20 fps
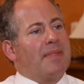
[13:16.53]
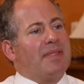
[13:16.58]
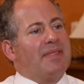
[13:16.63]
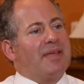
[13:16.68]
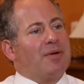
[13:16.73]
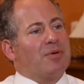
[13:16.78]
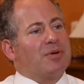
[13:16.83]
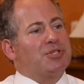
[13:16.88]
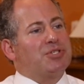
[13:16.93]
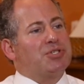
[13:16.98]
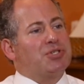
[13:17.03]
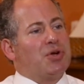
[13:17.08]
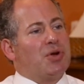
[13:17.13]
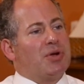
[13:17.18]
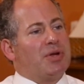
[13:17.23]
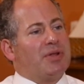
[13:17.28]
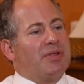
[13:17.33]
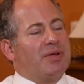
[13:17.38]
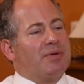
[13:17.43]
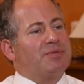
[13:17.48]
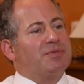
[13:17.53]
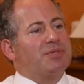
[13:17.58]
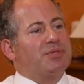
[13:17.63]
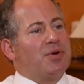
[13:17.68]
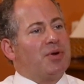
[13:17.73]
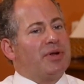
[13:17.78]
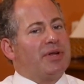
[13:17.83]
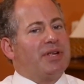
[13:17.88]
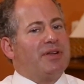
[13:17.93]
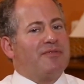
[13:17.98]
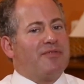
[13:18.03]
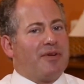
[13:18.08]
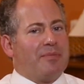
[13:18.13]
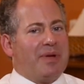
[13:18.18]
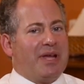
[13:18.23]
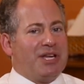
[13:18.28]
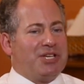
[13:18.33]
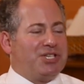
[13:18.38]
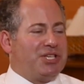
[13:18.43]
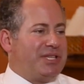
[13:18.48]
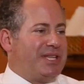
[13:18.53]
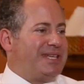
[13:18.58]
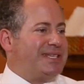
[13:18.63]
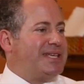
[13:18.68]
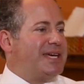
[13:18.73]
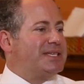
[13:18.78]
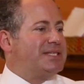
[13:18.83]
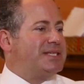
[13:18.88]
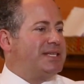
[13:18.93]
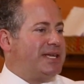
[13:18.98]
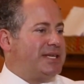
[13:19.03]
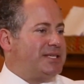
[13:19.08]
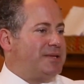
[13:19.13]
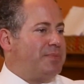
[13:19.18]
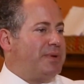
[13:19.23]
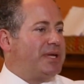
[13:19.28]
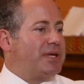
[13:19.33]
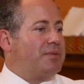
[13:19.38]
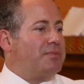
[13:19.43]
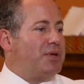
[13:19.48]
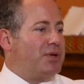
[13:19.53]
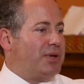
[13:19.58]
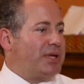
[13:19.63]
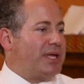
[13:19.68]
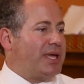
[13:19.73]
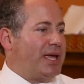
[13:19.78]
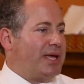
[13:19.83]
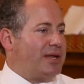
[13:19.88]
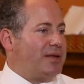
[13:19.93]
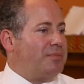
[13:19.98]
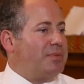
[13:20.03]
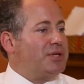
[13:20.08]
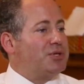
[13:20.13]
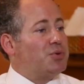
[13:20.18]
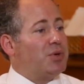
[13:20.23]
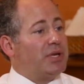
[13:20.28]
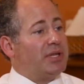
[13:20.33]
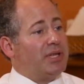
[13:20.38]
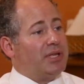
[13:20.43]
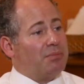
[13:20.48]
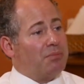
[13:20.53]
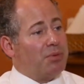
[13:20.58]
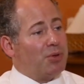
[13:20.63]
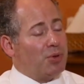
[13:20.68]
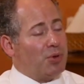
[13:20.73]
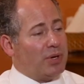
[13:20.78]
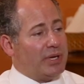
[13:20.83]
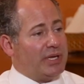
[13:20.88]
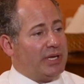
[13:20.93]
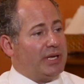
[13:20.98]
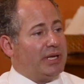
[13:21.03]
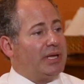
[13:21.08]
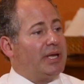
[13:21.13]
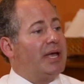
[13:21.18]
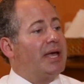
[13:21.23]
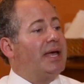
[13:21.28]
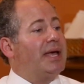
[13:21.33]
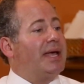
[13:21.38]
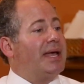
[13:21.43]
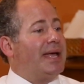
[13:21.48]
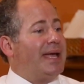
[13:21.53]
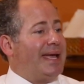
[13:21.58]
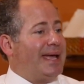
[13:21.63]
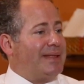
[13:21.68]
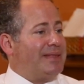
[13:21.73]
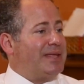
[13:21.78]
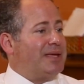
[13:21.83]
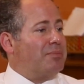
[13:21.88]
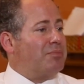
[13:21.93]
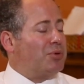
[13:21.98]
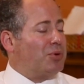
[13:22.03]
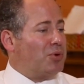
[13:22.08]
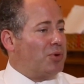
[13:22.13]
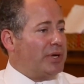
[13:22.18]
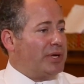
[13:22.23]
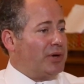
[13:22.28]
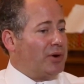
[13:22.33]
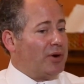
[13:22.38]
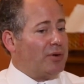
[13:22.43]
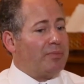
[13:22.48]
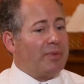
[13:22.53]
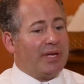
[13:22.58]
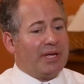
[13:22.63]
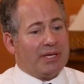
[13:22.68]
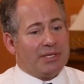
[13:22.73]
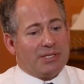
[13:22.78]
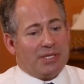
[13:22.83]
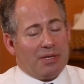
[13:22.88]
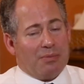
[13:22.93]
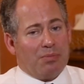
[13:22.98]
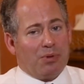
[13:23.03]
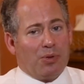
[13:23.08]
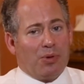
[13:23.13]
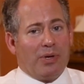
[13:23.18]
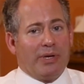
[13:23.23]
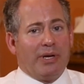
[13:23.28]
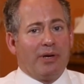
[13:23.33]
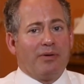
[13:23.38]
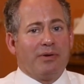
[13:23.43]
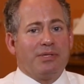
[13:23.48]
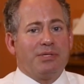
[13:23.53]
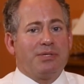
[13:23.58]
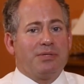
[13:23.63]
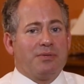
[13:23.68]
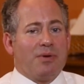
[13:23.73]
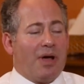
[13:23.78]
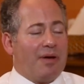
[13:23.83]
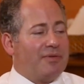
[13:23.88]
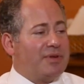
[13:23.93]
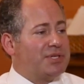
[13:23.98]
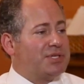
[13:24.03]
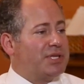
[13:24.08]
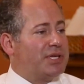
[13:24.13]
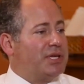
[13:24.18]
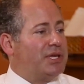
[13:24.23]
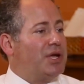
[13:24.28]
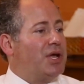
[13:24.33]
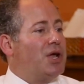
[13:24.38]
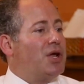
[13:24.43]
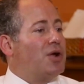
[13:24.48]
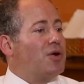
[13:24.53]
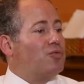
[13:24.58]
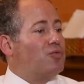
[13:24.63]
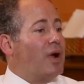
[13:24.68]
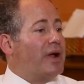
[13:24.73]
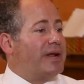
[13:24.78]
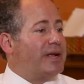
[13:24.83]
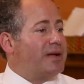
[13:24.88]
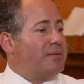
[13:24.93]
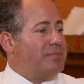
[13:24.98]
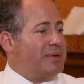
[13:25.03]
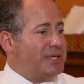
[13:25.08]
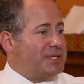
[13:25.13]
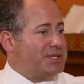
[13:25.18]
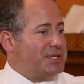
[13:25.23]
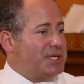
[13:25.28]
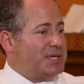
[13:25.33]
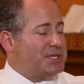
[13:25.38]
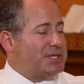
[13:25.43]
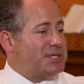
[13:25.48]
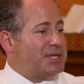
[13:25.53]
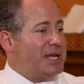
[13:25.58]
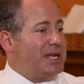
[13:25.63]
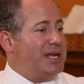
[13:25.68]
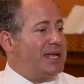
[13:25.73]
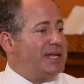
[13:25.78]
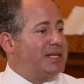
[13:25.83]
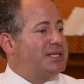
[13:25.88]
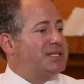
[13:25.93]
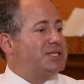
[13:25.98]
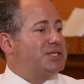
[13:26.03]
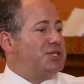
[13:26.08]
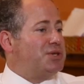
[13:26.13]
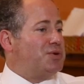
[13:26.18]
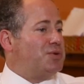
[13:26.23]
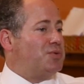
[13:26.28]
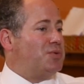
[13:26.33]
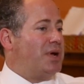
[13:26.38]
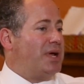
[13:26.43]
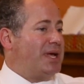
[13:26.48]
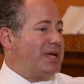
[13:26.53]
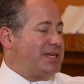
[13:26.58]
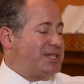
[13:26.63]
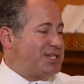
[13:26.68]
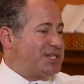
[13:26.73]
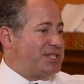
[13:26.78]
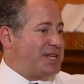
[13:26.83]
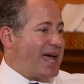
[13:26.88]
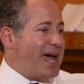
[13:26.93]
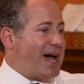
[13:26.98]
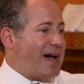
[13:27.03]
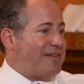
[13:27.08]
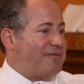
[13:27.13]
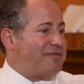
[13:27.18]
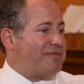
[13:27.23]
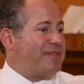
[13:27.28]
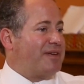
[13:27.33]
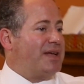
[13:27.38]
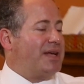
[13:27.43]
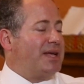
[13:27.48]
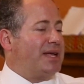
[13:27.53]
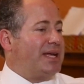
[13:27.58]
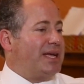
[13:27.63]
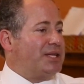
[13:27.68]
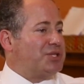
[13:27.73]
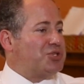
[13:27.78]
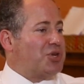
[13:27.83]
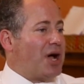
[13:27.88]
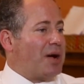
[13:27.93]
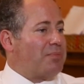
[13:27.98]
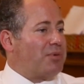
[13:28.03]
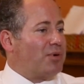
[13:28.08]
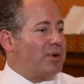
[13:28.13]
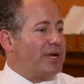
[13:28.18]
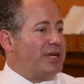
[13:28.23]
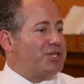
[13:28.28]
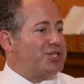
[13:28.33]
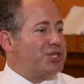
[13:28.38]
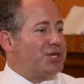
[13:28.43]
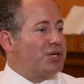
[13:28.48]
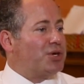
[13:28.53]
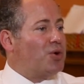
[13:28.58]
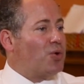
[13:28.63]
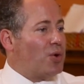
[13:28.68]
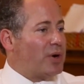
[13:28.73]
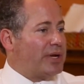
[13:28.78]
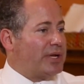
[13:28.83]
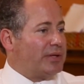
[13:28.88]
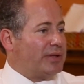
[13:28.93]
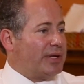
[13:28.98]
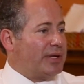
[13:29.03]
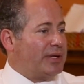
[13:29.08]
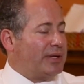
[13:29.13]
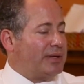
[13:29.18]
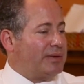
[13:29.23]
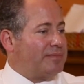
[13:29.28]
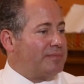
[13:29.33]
there's certain information that does need to be communicated between the employee and the employer, because the employer is obviously running a business and needs to staff its operation accordingly.